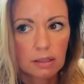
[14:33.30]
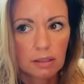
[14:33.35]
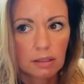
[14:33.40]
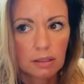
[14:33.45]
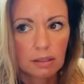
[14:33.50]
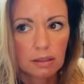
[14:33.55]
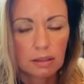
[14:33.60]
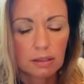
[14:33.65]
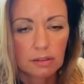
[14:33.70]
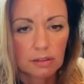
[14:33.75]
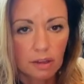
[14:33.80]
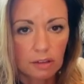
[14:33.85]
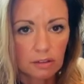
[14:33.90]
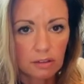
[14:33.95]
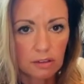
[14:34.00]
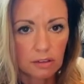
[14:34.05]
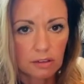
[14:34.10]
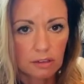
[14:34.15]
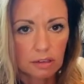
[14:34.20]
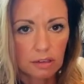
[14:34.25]

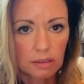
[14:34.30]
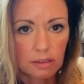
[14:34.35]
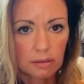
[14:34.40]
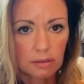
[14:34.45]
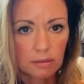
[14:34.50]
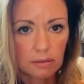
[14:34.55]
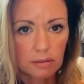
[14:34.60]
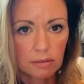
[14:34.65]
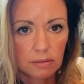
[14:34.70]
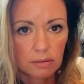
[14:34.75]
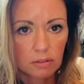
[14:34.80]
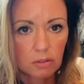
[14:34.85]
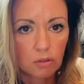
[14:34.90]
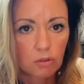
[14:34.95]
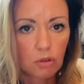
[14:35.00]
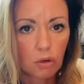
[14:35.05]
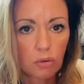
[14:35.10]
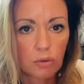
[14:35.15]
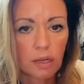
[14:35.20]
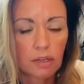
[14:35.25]
that you
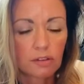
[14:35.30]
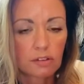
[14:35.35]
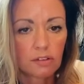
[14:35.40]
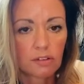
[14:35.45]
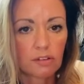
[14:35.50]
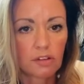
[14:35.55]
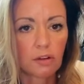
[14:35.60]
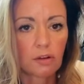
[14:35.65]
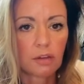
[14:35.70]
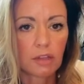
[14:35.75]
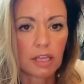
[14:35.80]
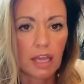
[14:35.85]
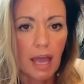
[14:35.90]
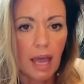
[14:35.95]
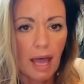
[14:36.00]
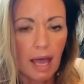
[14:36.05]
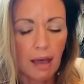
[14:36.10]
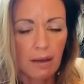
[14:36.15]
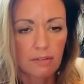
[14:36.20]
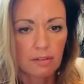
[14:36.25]
don't necessarily
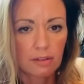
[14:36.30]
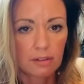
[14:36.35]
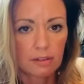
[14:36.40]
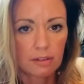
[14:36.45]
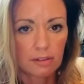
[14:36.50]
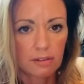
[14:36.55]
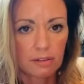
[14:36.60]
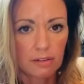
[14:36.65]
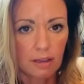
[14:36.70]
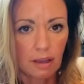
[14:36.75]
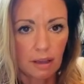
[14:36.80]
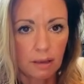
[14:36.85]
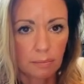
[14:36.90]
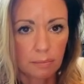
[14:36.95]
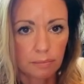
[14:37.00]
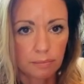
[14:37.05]
have at this time.